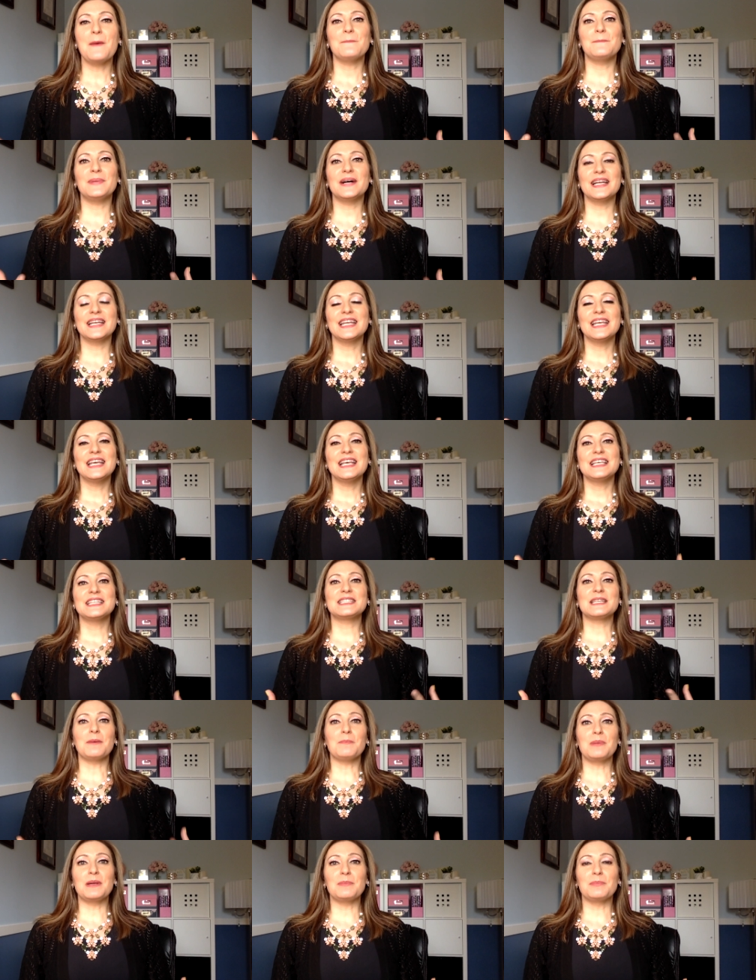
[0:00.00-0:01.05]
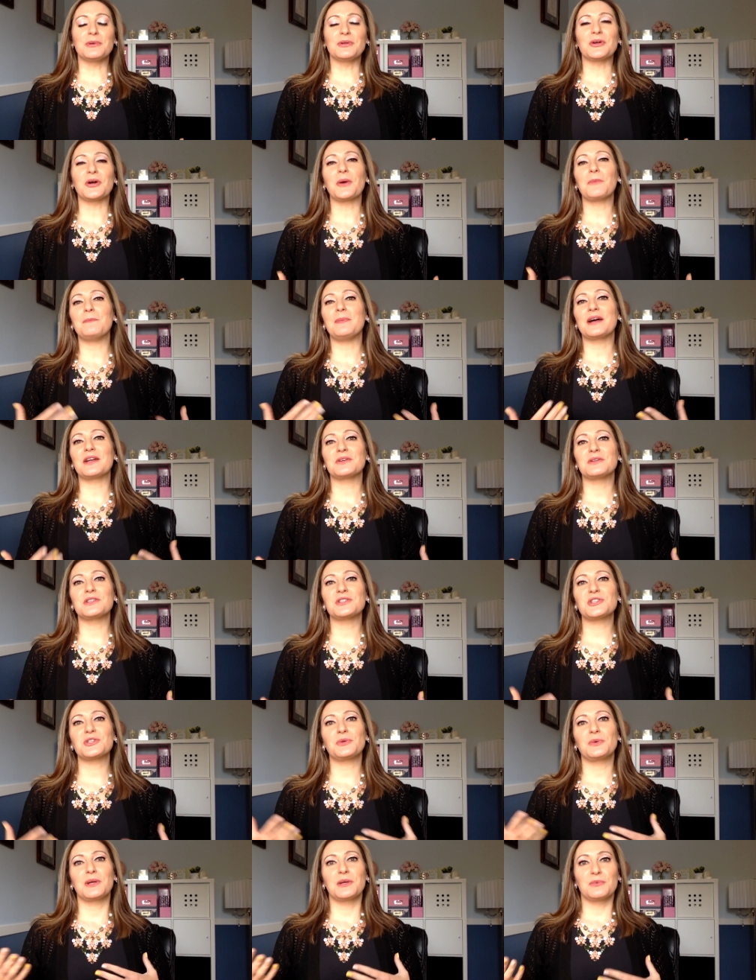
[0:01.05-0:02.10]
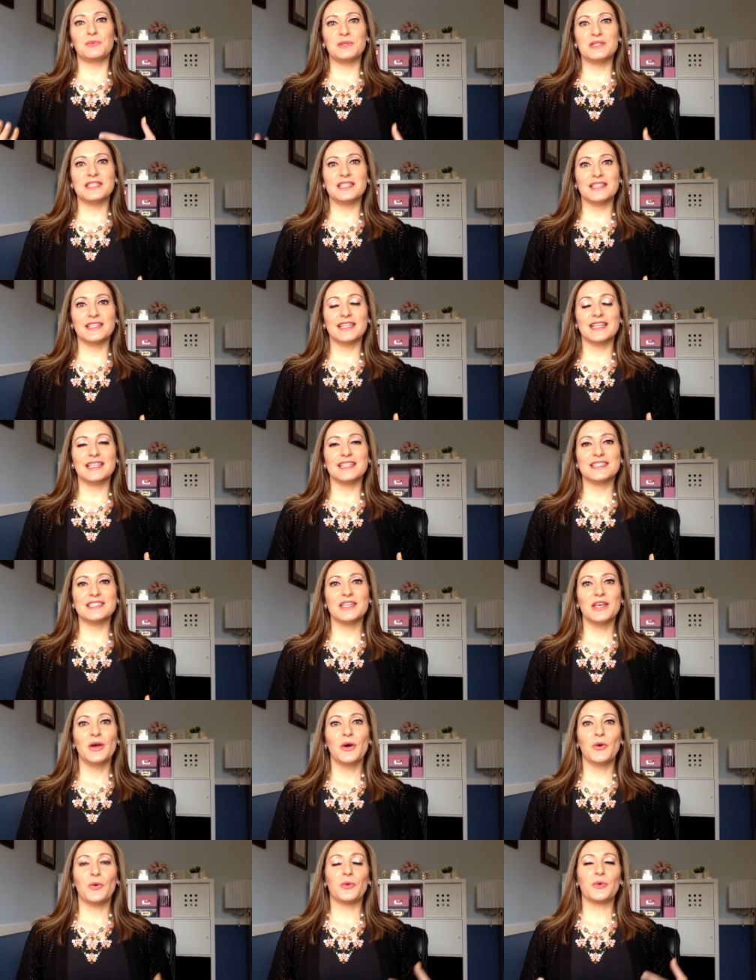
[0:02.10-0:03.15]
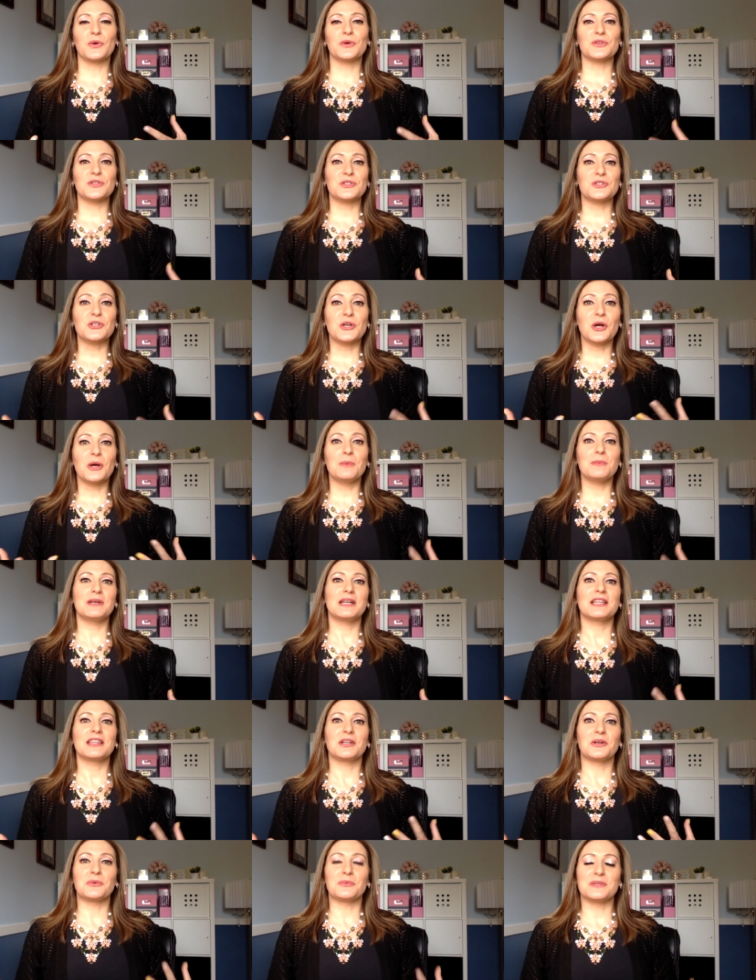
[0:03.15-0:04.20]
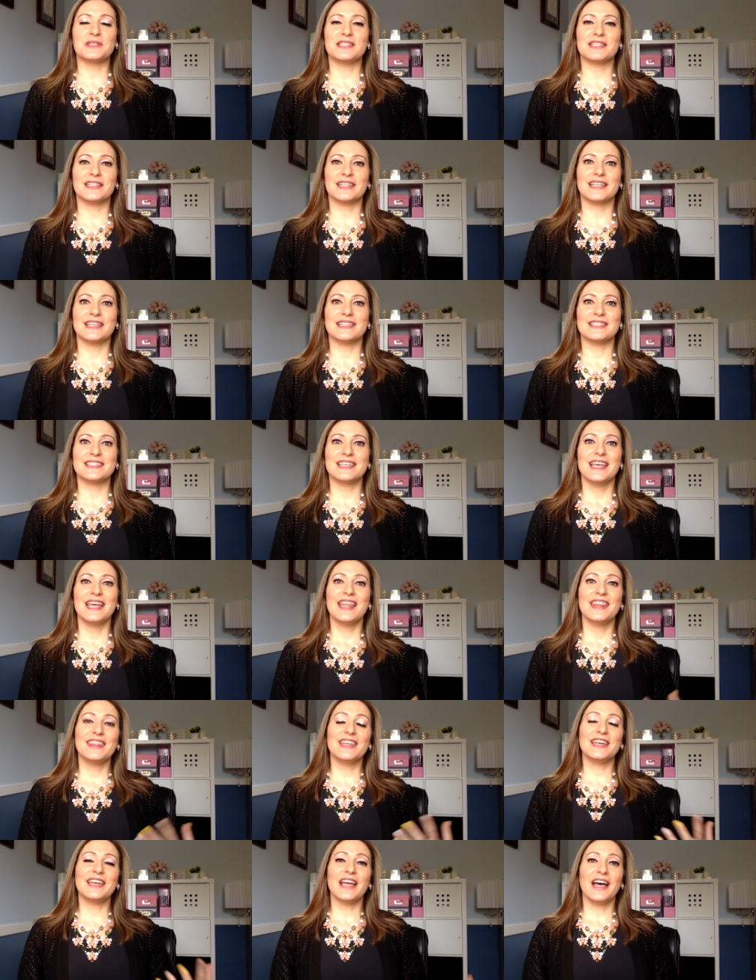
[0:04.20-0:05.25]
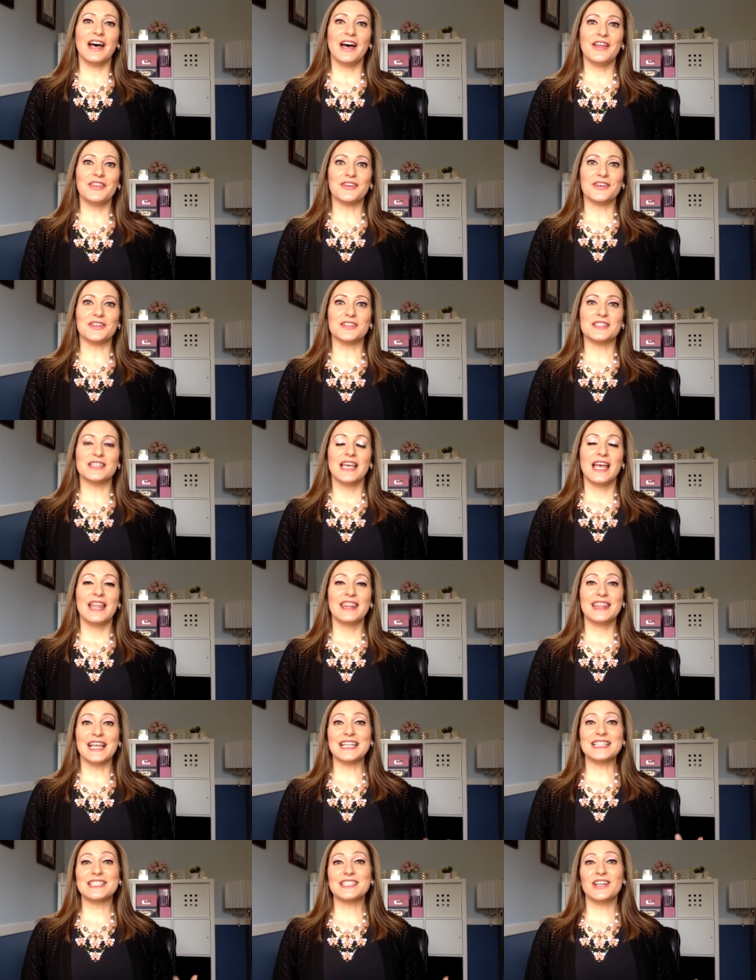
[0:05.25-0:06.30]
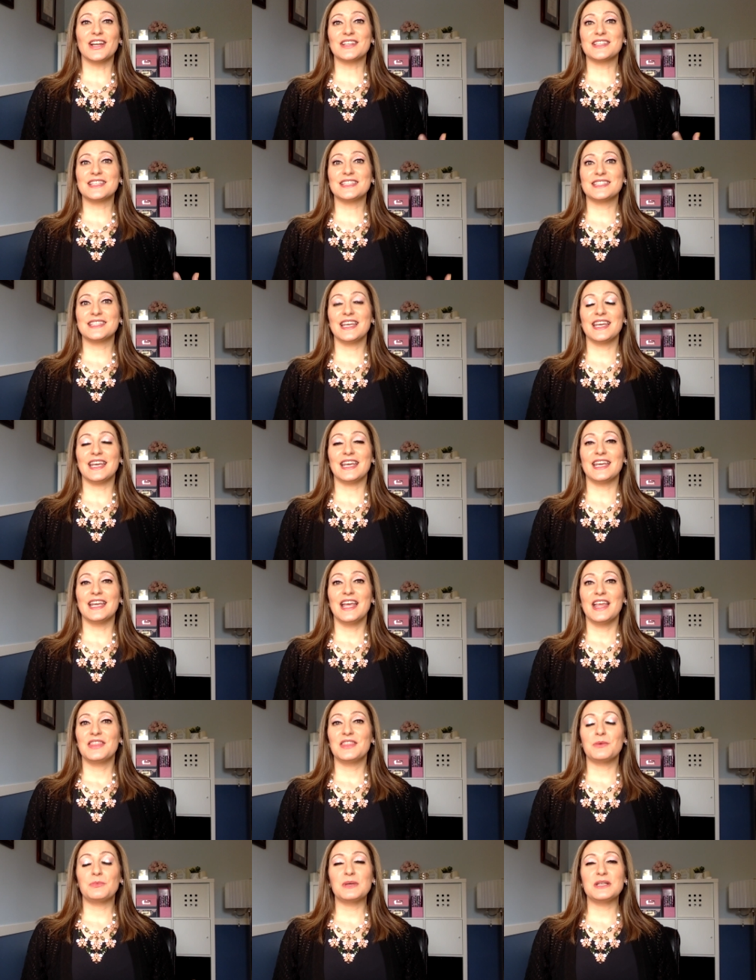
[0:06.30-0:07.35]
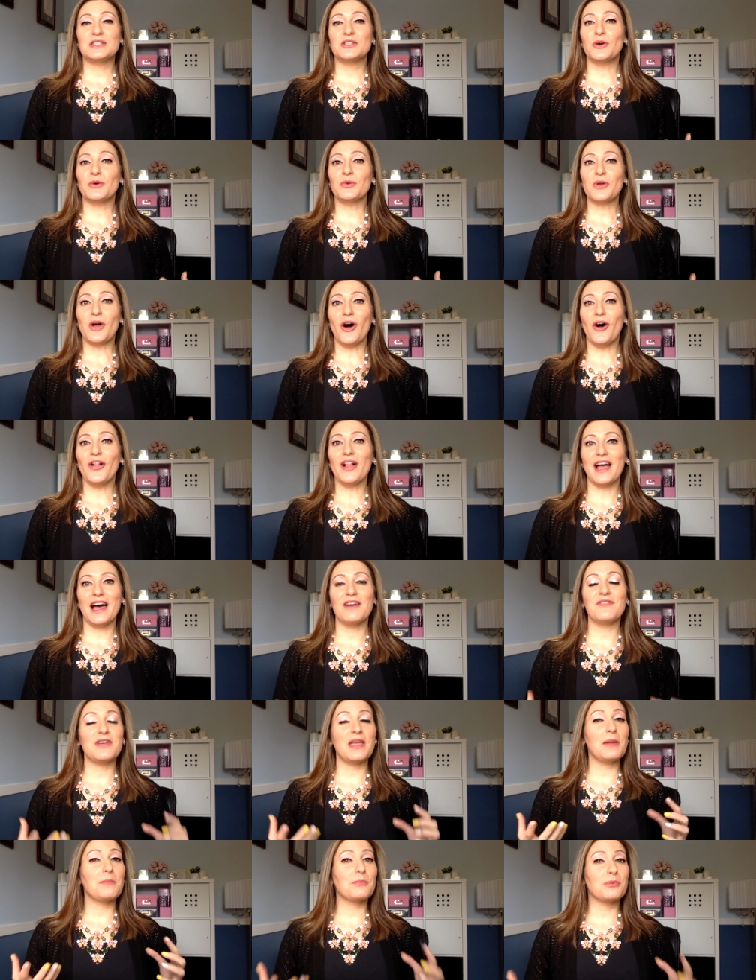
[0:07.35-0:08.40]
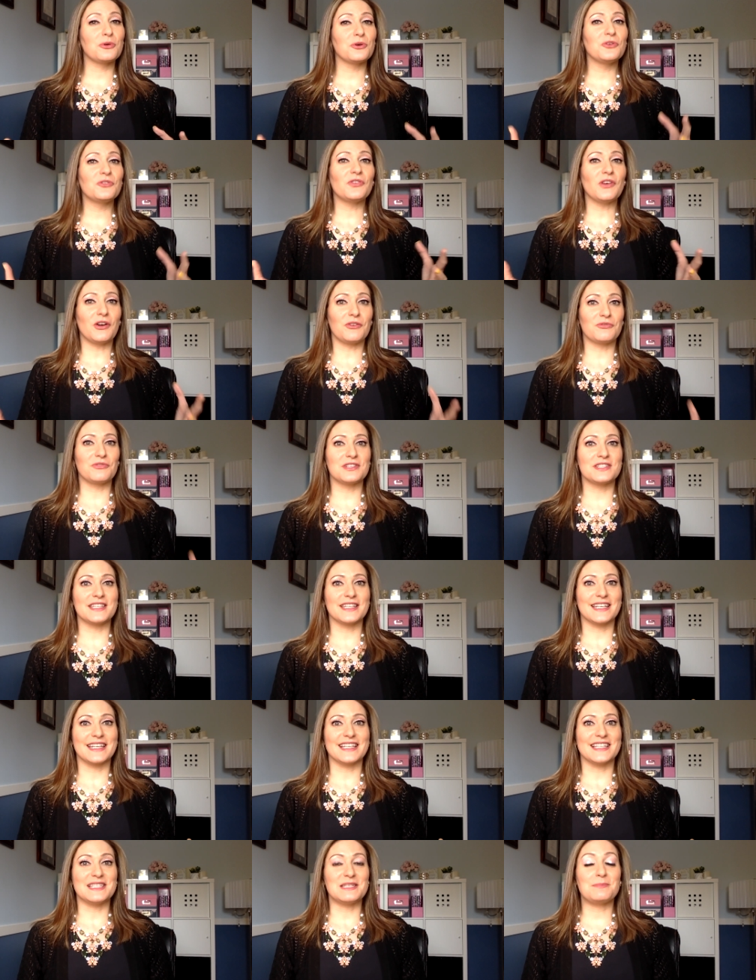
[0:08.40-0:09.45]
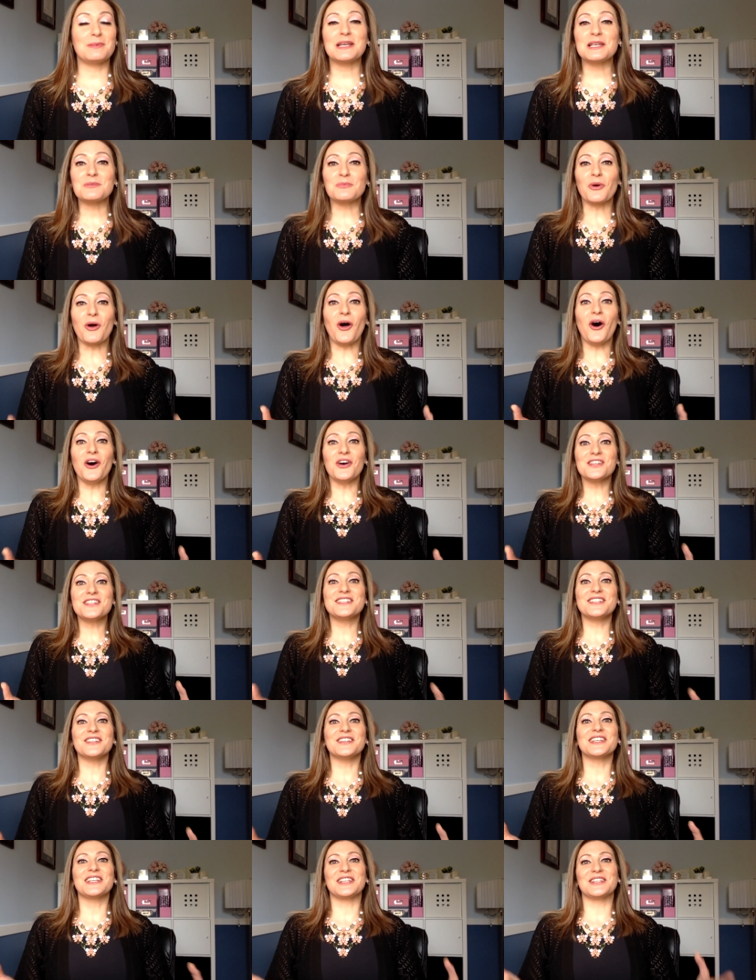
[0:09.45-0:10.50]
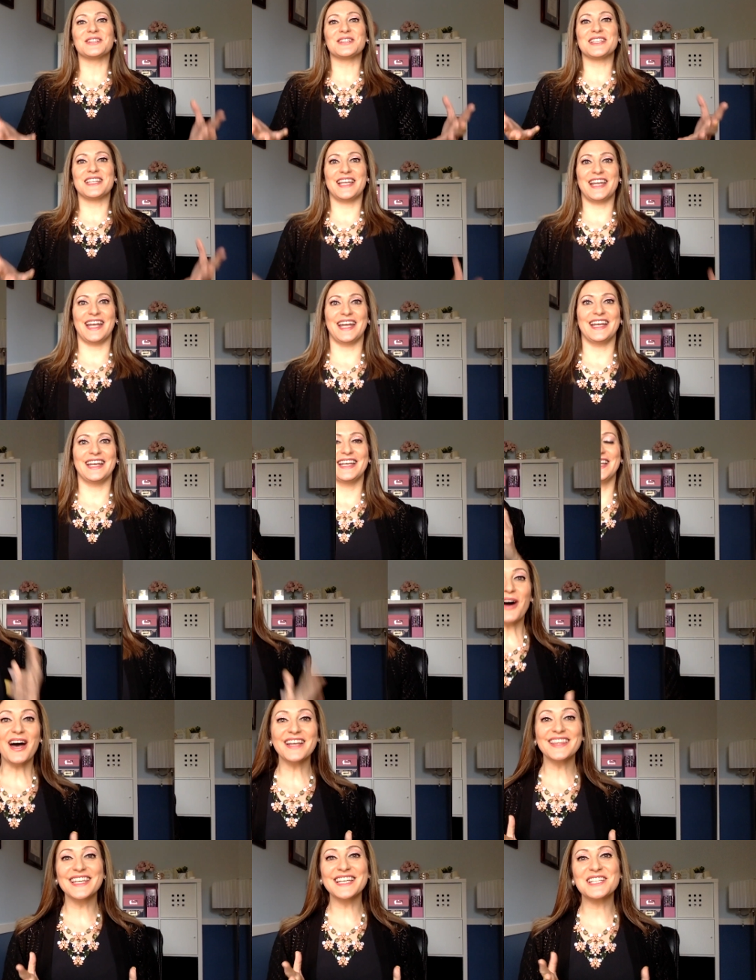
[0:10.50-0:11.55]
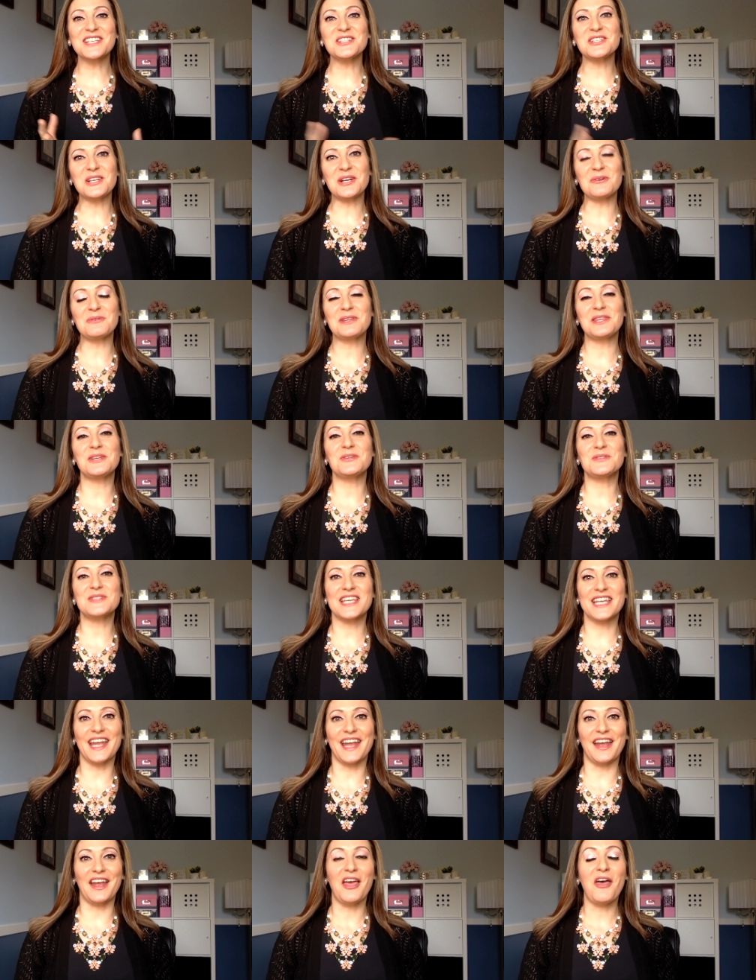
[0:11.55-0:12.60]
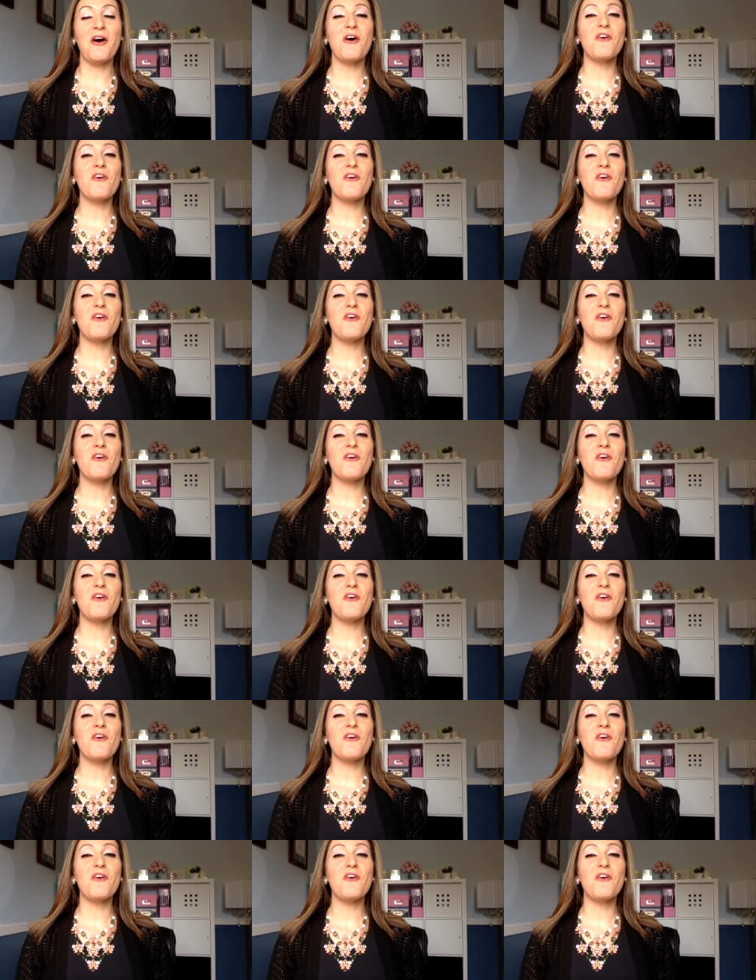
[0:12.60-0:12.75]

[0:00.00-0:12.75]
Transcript: but some people are better at showing resilience or determining their resilience than others. That's not to say that we don't all have a proof of resilience because we're all still here today. So, I'd like to share with you today